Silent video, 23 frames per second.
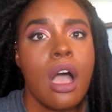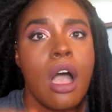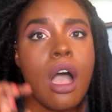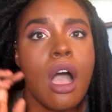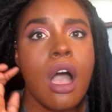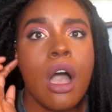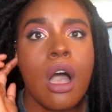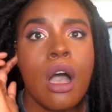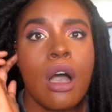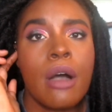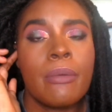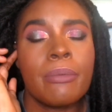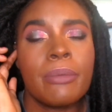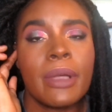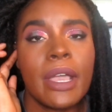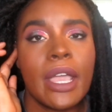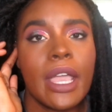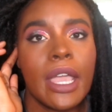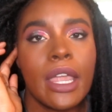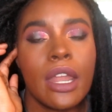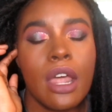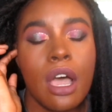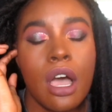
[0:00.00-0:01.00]
And
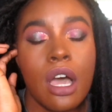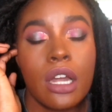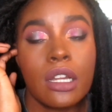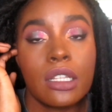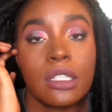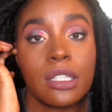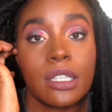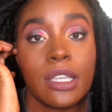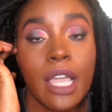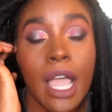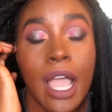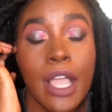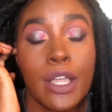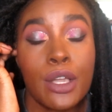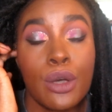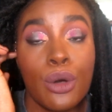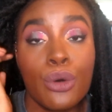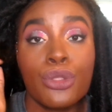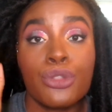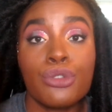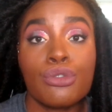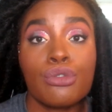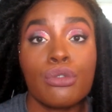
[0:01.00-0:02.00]
honestly, I
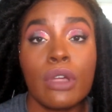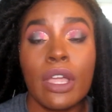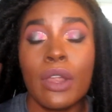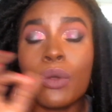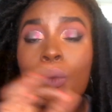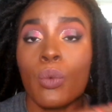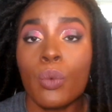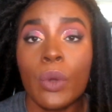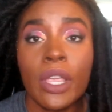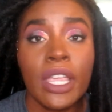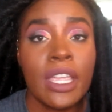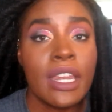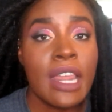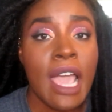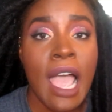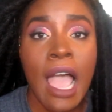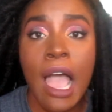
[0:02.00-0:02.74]
go through and weed